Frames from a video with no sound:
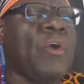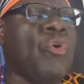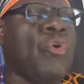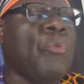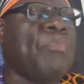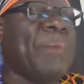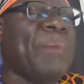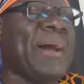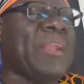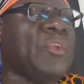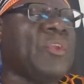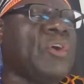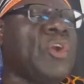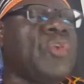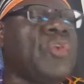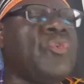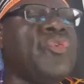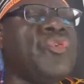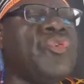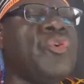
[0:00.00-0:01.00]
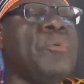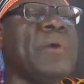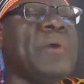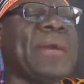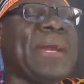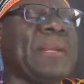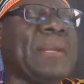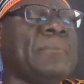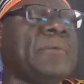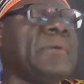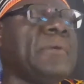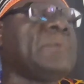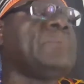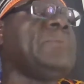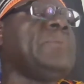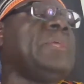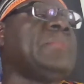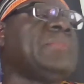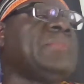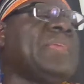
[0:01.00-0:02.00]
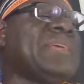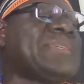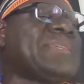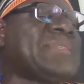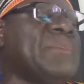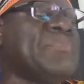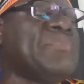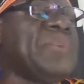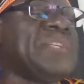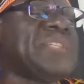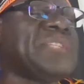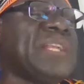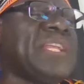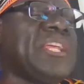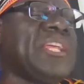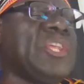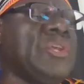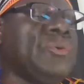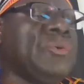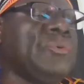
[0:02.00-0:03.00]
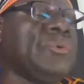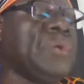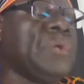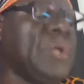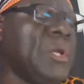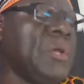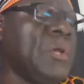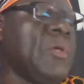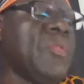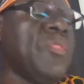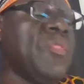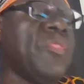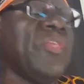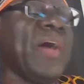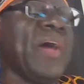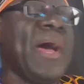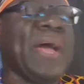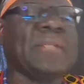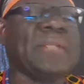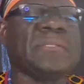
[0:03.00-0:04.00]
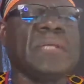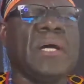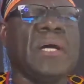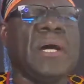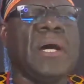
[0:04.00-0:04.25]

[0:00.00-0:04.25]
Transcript: or ba no ndubukarama, they're simply telling you that